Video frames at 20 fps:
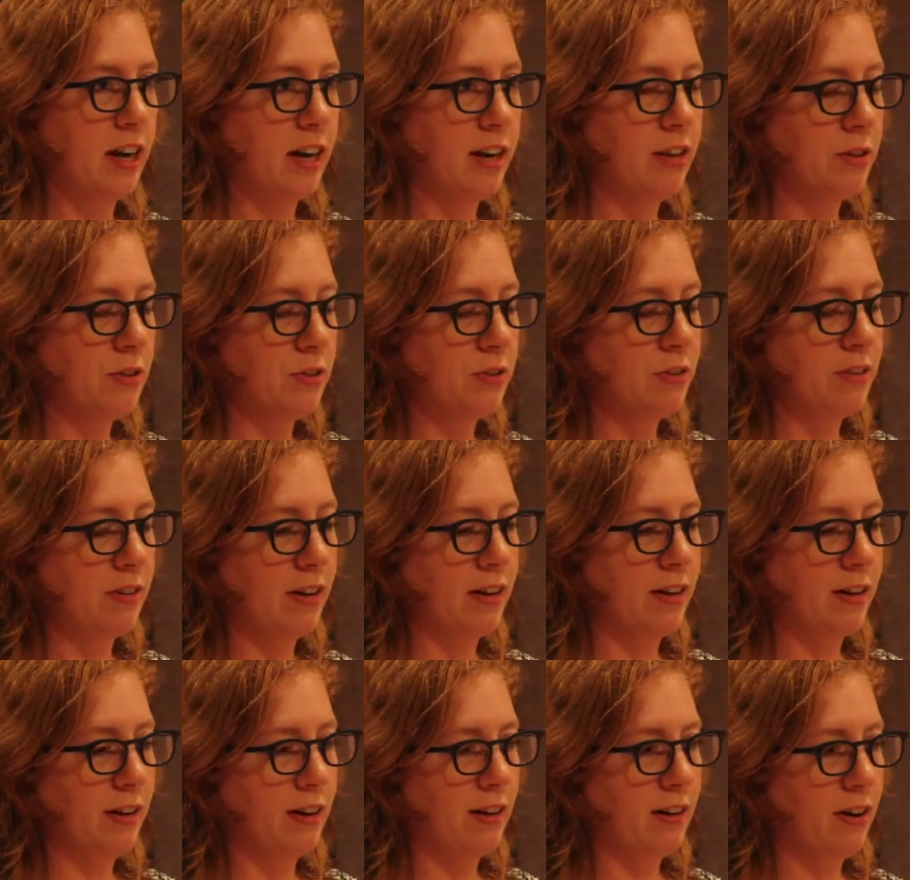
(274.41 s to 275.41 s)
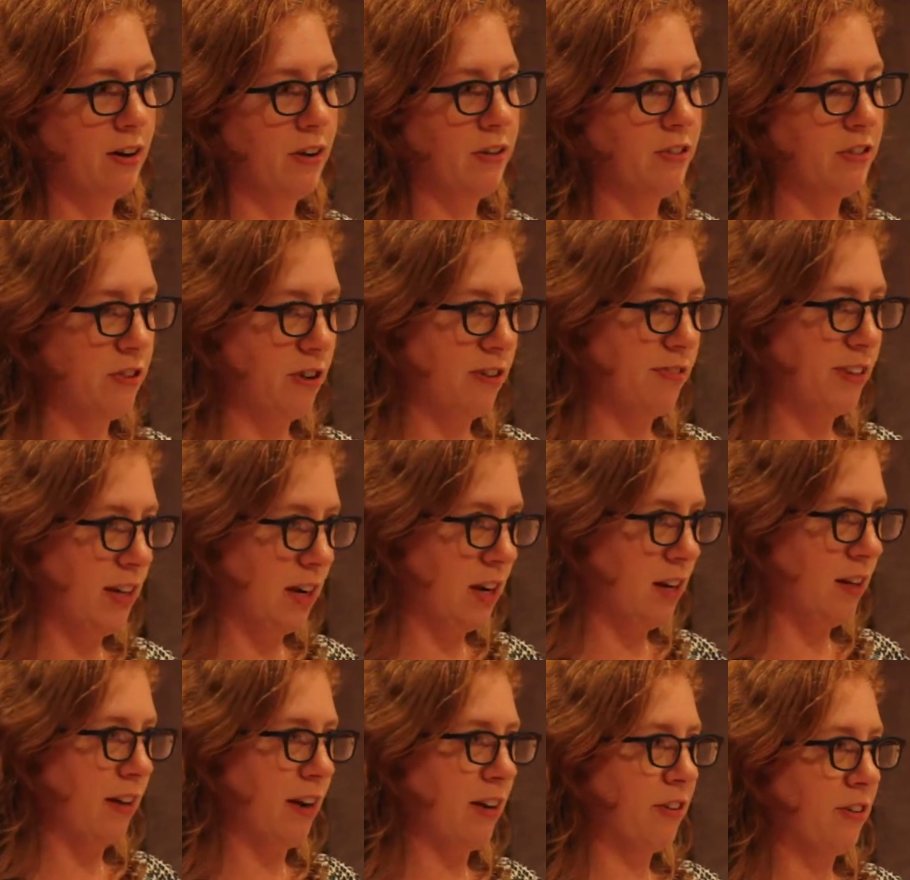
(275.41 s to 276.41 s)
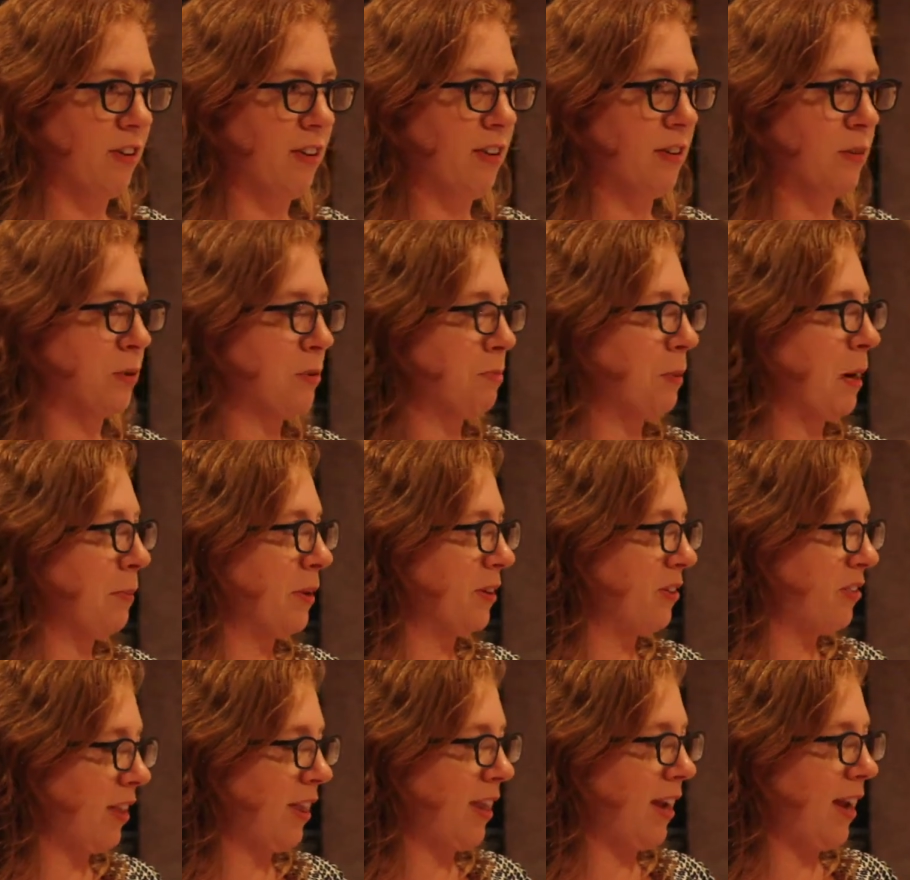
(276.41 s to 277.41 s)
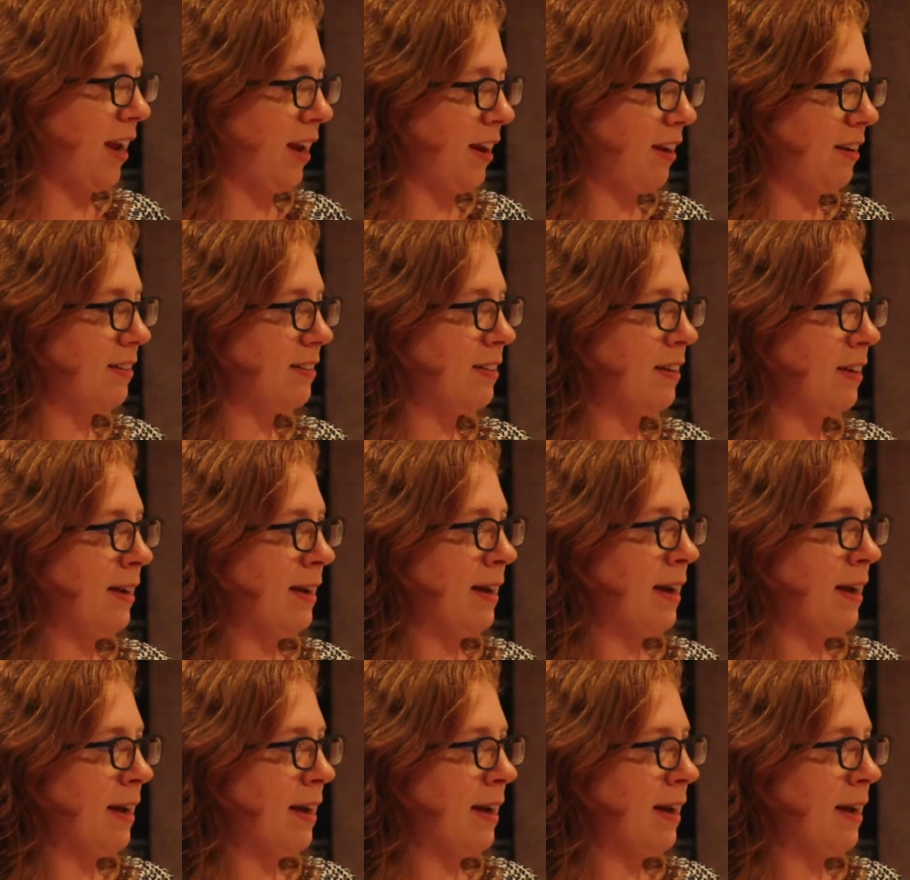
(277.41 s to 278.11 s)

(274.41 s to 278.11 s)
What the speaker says: I use a large Soviet collection that was published in the 80s